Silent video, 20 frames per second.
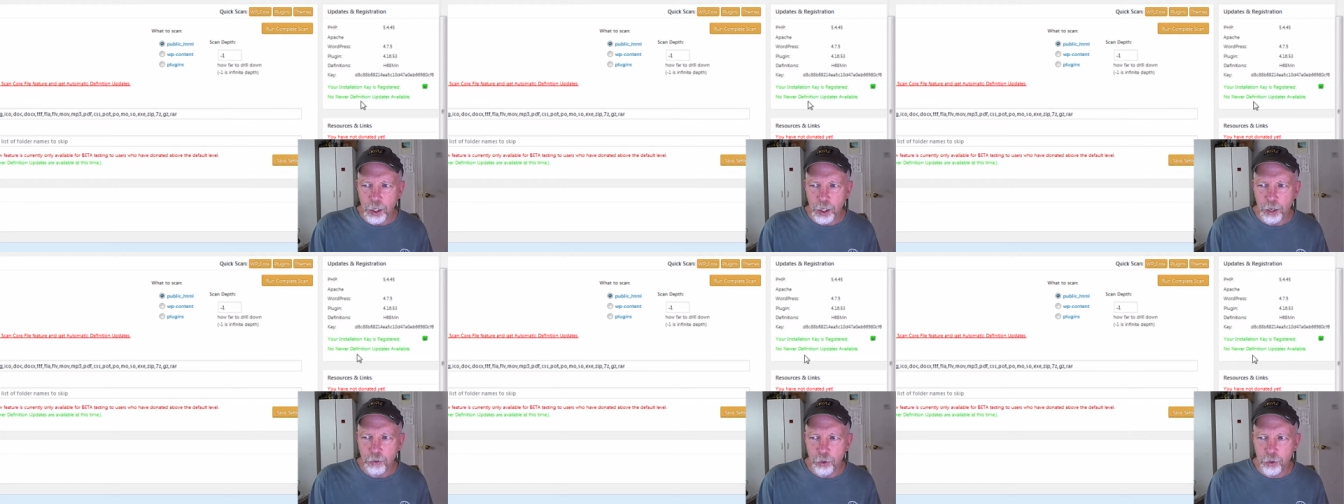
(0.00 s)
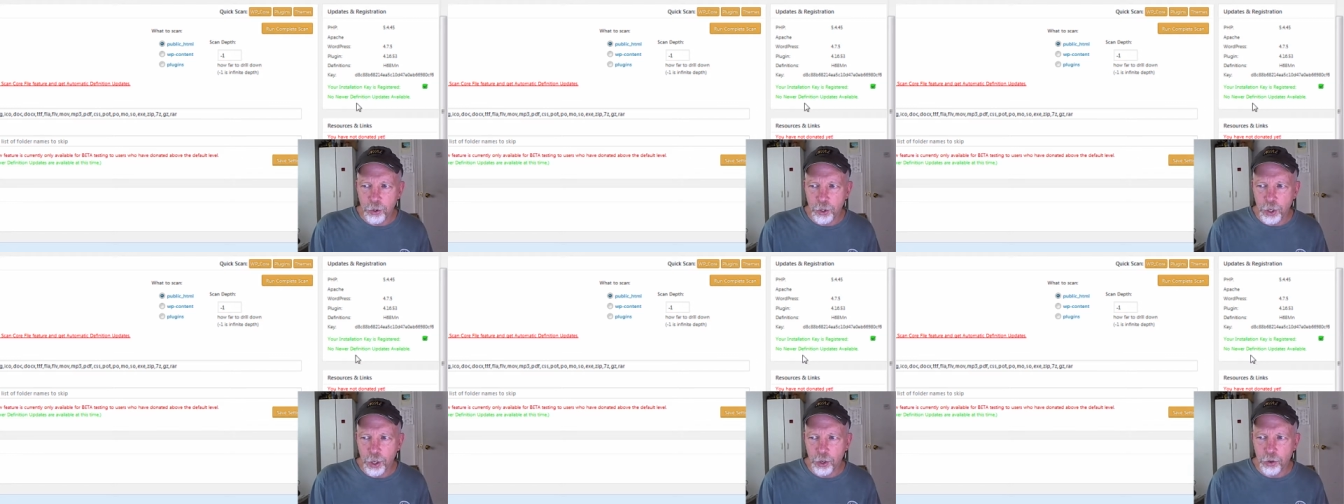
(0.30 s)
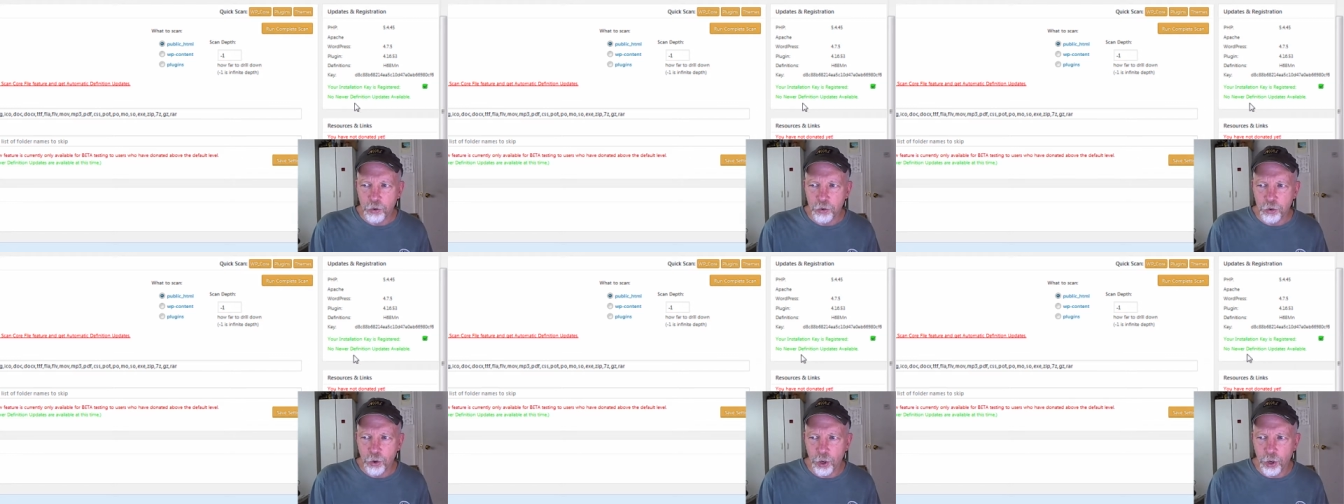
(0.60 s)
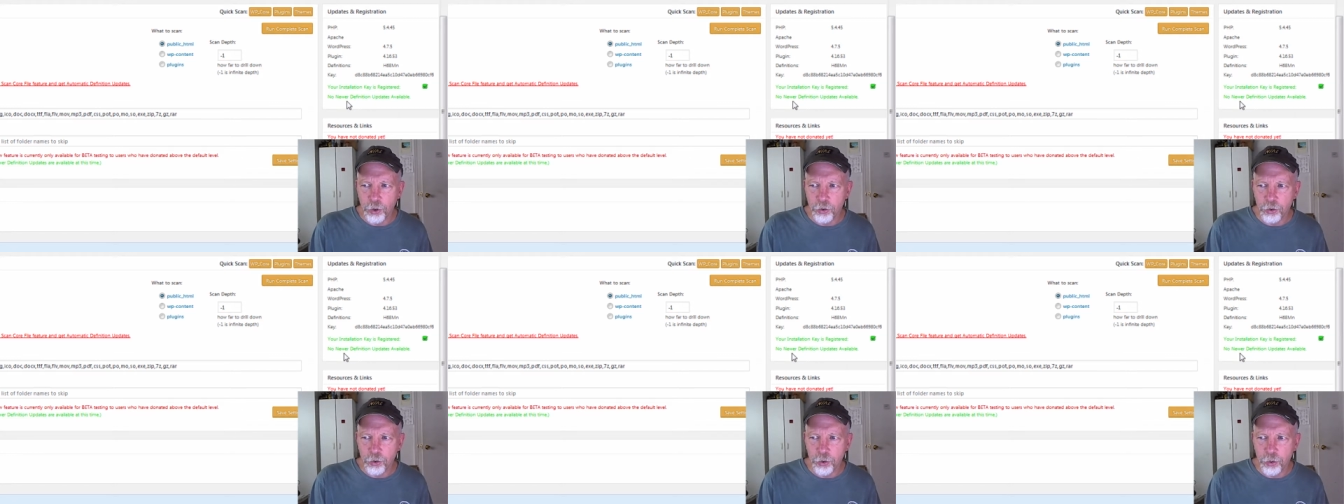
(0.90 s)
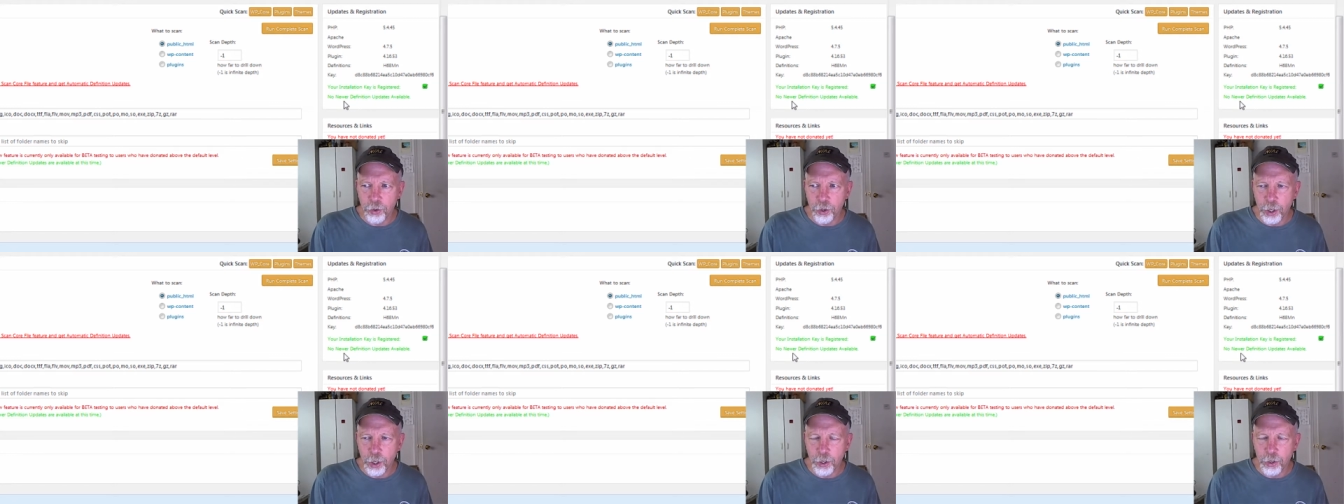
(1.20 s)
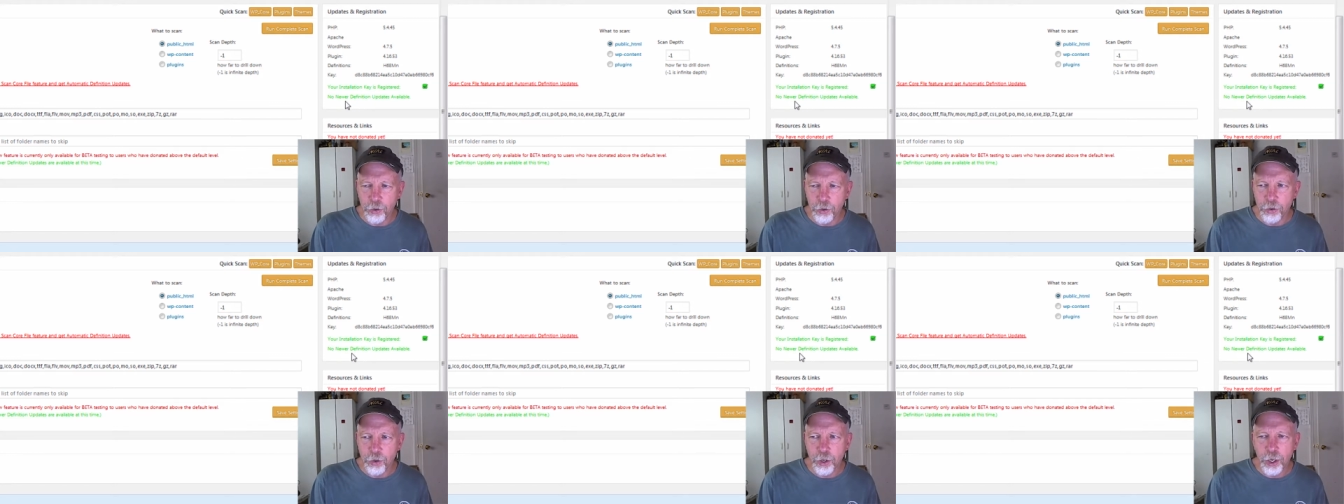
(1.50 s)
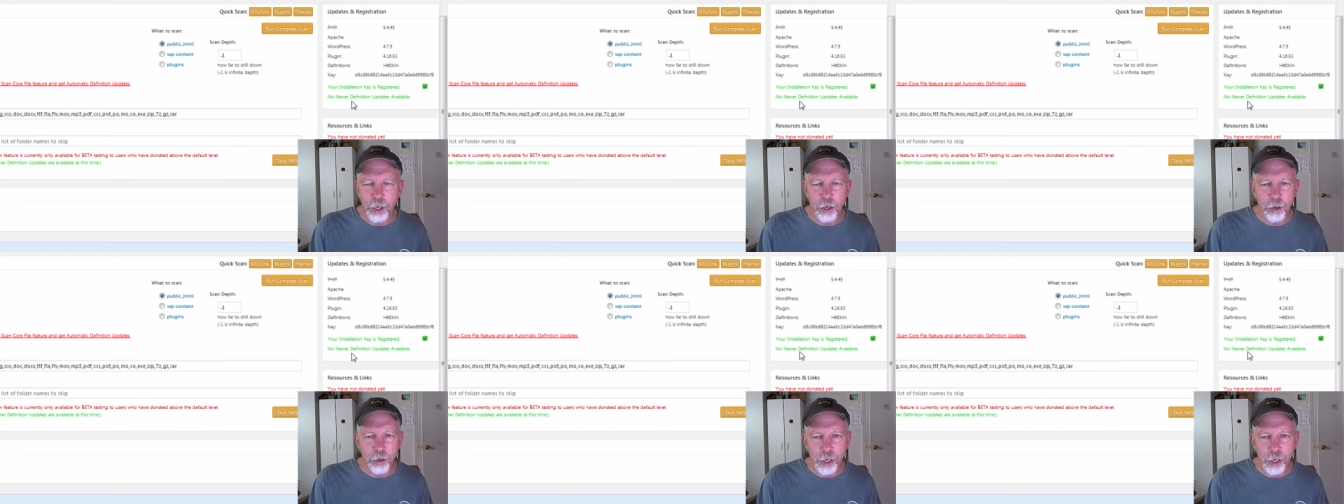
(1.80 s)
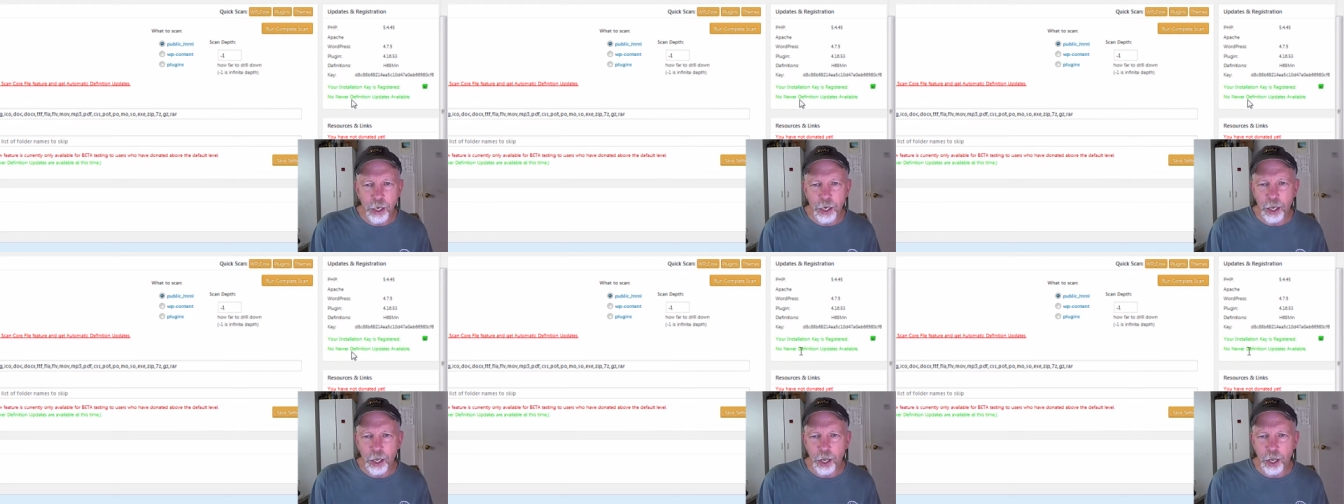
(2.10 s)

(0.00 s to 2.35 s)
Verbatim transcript: it'll give you another choice to, it's get,